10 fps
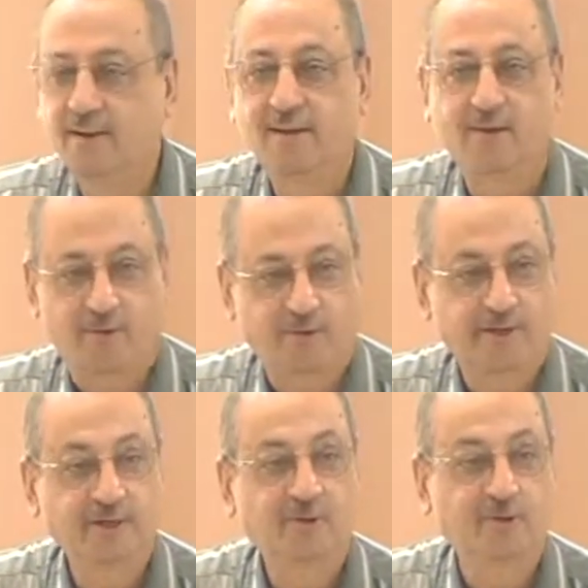
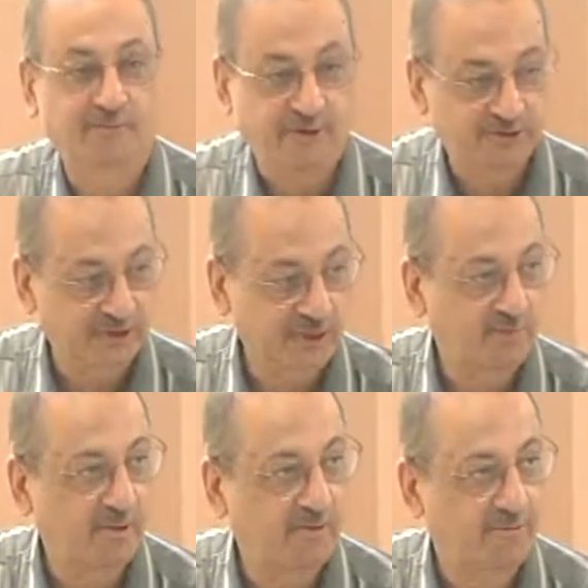according to the function it
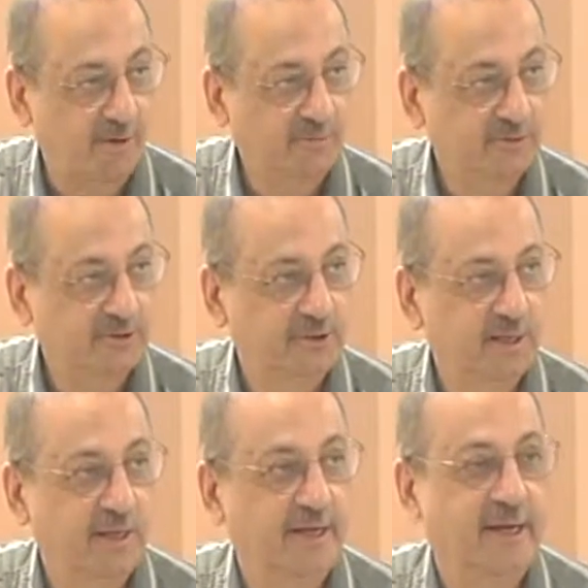performs.
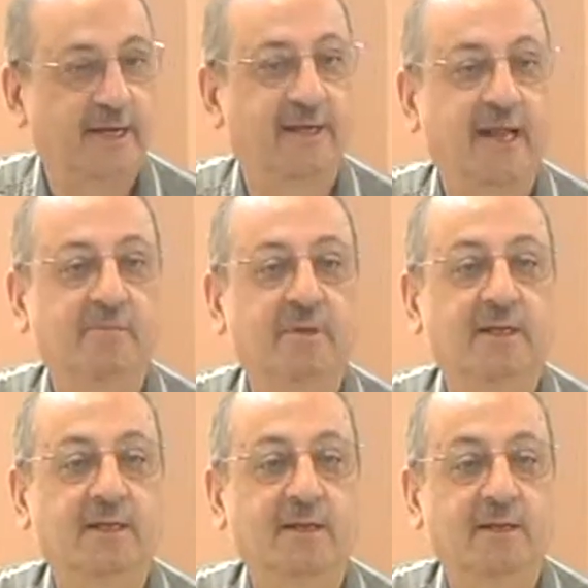It can
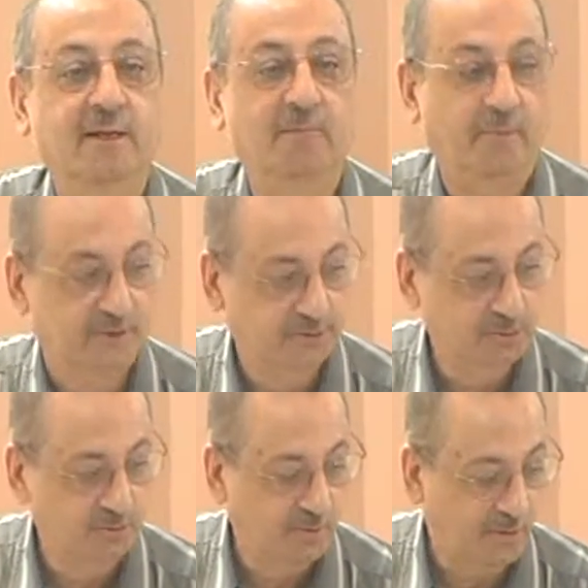be
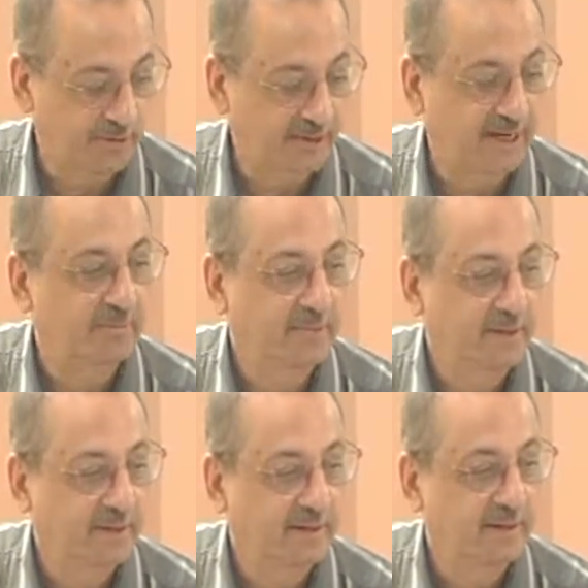mansoob or it can be
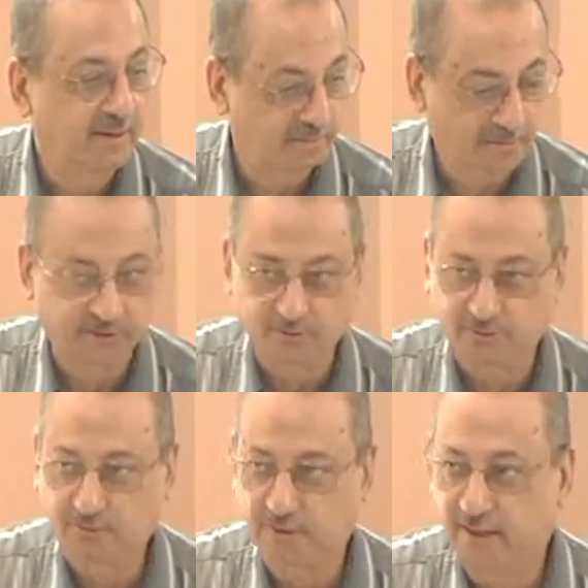majroor.
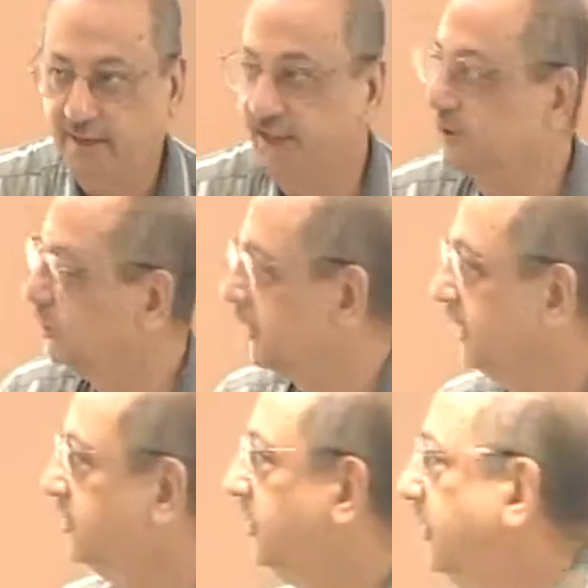As you can
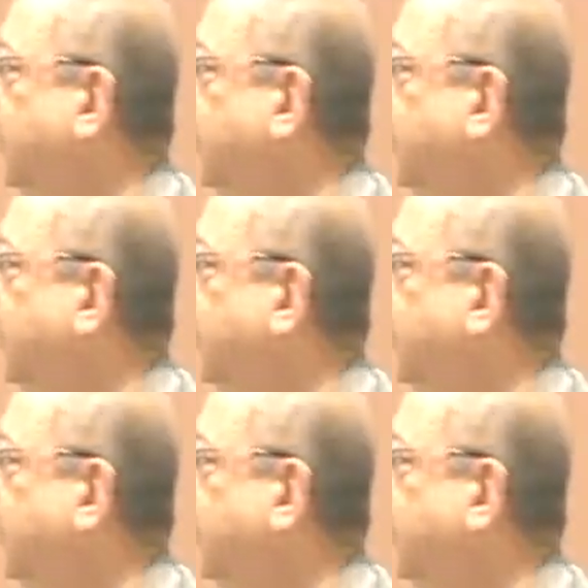see,